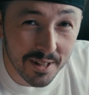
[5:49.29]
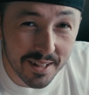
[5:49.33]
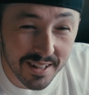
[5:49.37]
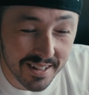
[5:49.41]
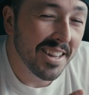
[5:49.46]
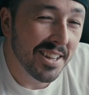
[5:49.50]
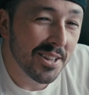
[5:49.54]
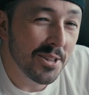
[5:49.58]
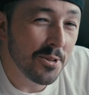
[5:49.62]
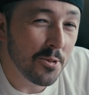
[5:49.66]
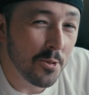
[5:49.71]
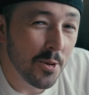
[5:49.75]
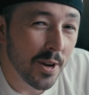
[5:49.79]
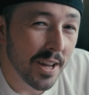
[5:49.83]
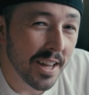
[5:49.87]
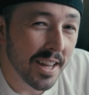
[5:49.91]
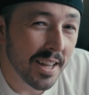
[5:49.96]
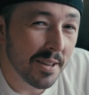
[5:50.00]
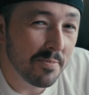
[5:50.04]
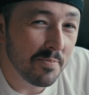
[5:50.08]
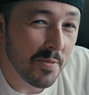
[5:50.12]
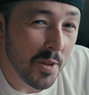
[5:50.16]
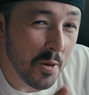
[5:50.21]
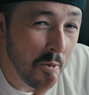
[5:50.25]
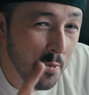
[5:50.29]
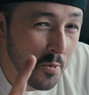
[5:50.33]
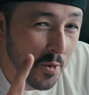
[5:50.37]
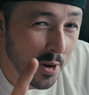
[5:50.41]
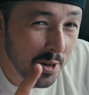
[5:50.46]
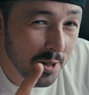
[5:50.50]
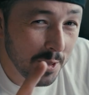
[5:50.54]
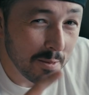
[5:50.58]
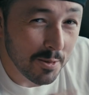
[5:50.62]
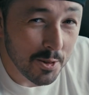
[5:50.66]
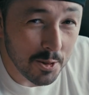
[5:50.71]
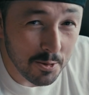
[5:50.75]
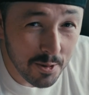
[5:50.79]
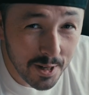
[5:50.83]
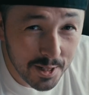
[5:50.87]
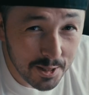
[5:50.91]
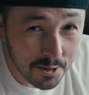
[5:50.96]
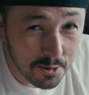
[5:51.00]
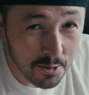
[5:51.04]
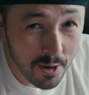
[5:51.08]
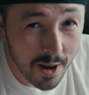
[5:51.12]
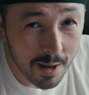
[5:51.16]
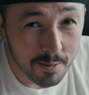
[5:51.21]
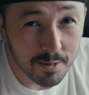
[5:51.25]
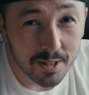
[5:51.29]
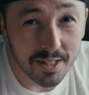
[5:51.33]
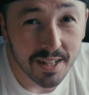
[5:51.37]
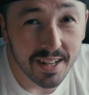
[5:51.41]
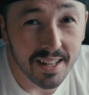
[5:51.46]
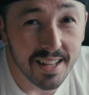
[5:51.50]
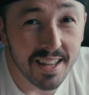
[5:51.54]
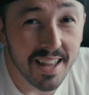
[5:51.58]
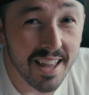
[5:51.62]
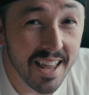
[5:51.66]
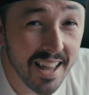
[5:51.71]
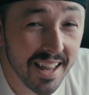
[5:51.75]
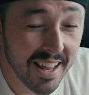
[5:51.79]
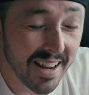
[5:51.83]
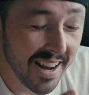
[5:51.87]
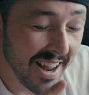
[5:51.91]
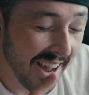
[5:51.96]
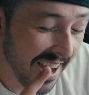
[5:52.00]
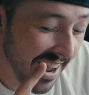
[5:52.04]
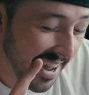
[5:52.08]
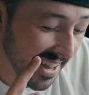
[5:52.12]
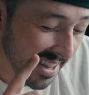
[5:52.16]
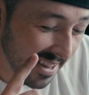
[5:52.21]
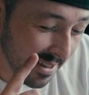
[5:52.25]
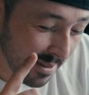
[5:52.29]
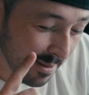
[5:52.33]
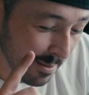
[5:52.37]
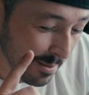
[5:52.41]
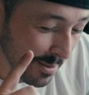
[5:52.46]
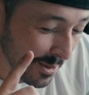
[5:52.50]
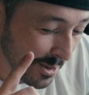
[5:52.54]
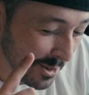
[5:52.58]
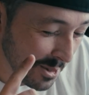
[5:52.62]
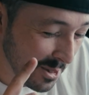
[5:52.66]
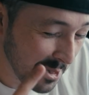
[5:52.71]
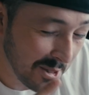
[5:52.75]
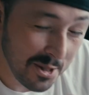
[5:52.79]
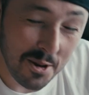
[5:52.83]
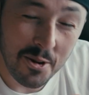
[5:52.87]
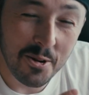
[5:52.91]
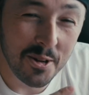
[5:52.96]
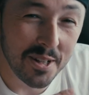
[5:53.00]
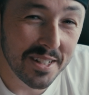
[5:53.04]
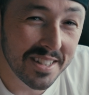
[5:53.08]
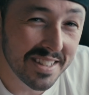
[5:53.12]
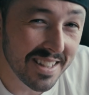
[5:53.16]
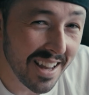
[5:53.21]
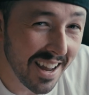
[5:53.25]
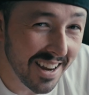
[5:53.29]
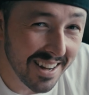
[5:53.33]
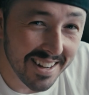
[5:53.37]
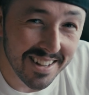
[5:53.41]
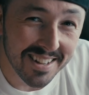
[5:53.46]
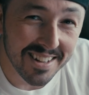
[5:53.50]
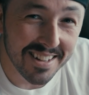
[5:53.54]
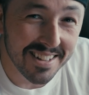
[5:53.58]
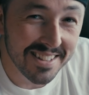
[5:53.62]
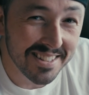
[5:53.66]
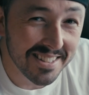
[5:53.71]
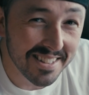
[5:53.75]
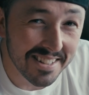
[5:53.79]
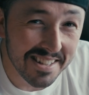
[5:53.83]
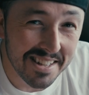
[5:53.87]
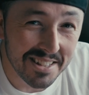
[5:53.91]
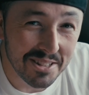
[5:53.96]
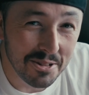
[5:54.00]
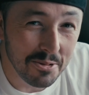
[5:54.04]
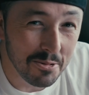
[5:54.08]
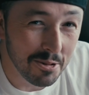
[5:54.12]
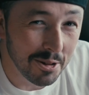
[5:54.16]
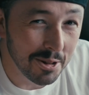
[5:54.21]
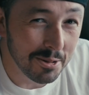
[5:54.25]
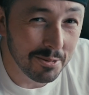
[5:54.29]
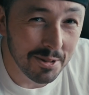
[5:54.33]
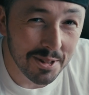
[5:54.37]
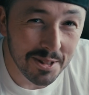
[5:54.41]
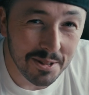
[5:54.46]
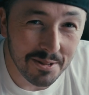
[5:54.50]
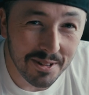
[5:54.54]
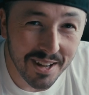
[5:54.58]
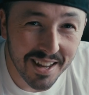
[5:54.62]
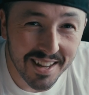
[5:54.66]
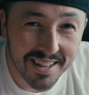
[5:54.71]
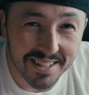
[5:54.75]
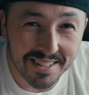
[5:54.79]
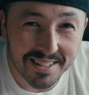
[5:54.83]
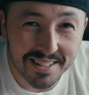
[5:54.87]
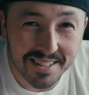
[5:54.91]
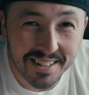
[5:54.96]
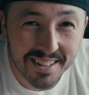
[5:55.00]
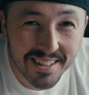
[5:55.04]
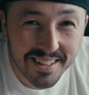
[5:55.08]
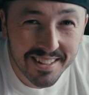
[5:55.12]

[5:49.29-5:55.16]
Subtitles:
Either way, welcome to Retro Rhapsody, and I am so excited to get to work with you guys.